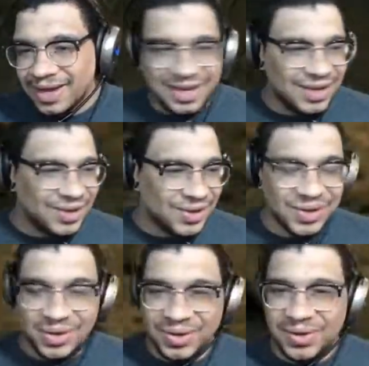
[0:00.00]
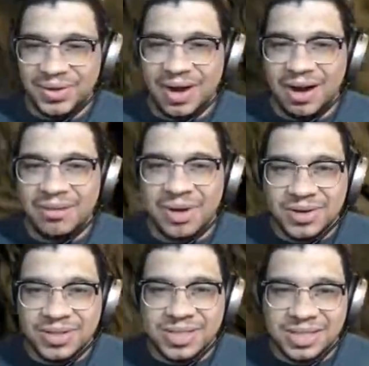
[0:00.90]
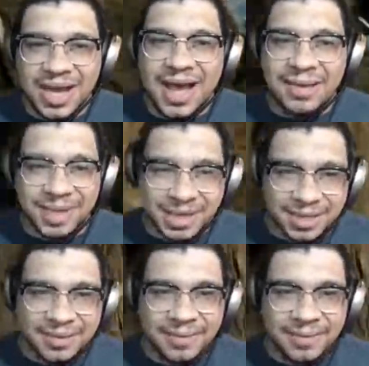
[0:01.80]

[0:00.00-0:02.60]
you almost got me.